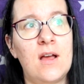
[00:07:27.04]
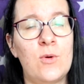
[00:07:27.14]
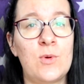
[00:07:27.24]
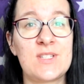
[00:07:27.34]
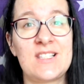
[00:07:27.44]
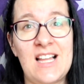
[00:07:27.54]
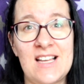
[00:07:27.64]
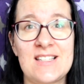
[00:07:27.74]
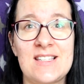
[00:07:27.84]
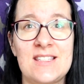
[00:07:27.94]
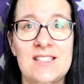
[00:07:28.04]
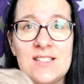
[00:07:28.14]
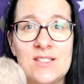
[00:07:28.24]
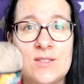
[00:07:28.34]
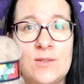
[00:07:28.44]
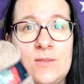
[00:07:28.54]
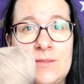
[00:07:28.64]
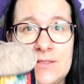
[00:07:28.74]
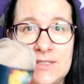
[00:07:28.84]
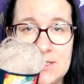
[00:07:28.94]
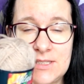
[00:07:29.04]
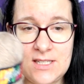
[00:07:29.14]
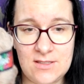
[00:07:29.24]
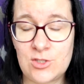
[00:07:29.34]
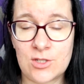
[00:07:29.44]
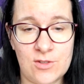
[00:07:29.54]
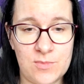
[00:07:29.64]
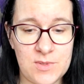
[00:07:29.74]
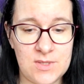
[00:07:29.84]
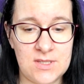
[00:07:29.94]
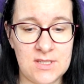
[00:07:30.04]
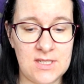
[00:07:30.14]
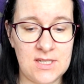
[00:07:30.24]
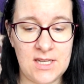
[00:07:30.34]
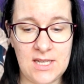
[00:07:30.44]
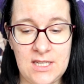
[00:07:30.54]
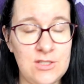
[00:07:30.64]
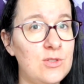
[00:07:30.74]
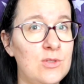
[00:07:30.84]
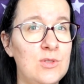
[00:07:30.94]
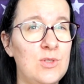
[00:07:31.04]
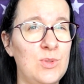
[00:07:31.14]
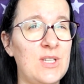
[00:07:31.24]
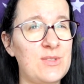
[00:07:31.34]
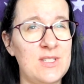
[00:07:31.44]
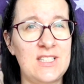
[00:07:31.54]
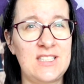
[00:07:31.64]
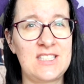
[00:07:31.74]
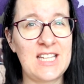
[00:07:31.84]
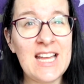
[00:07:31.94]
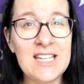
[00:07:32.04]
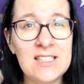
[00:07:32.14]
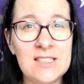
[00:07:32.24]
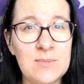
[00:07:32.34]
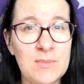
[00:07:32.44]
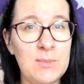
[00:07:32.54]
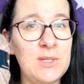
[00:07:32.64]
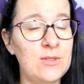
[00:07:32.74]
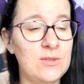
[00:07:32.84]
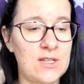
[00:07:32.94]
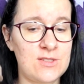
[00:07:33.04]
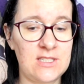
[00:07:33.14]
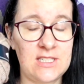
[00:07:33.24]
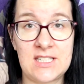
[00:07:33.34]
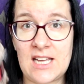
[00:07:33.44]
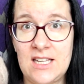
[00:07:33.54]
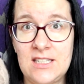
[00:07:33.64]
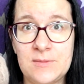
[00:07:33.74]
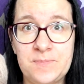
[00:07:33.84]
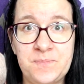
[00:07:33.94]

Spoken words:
was last sold in shops in 2010, maybe 2009,